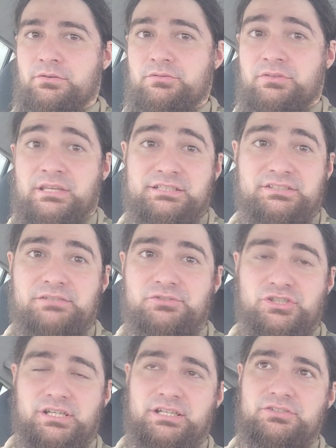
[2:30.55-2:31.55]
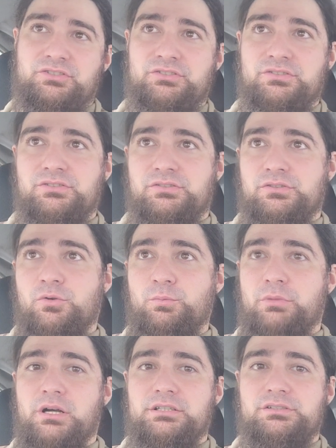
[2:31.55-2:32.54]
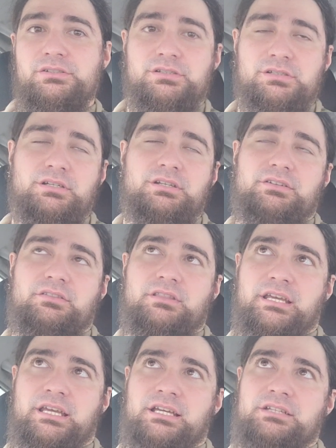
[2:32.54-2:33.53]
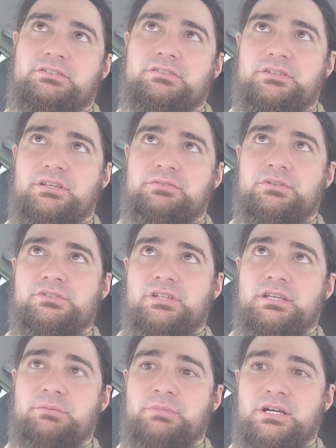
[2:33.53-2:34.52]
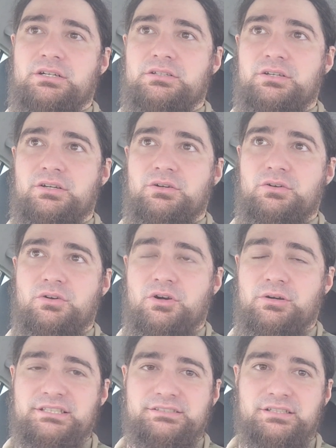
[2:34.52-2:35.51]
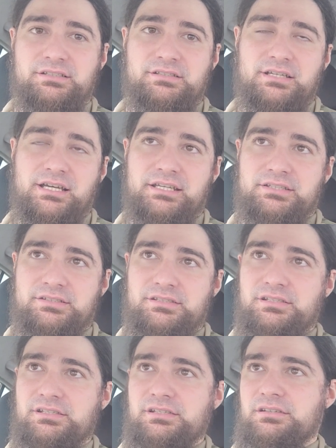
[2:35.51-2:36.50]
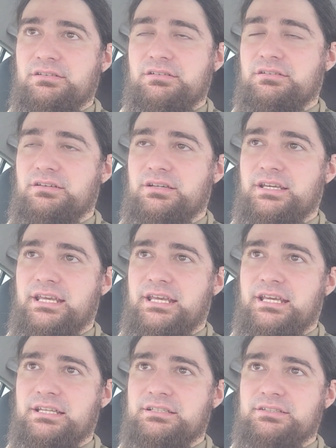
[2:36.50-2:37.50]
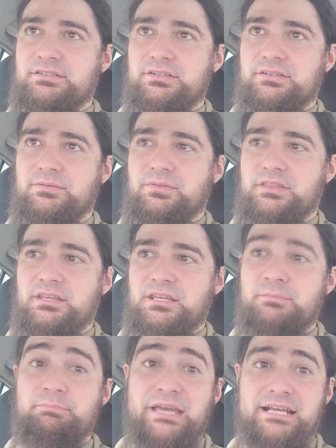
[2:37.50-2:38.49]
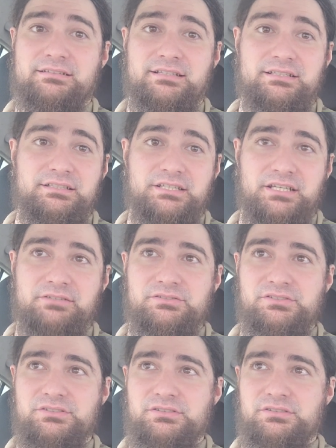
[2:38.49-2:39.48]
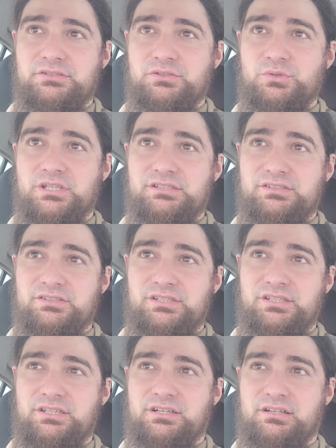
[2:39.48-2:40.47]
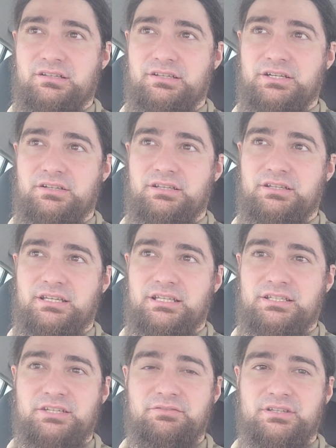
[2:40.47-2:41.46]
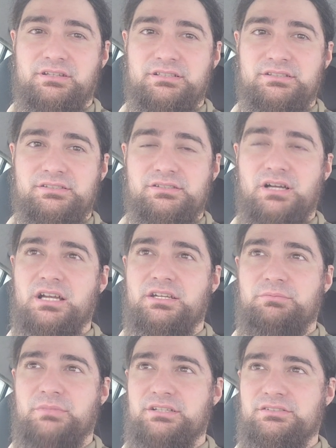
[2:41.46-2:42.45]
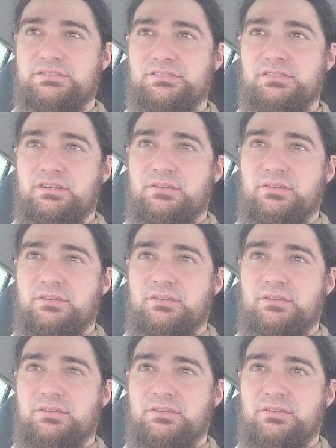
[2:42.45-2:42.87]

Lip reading: things have changed so much that if you think about OSN IT and the impact that it gives, you can see clearly that even these documents,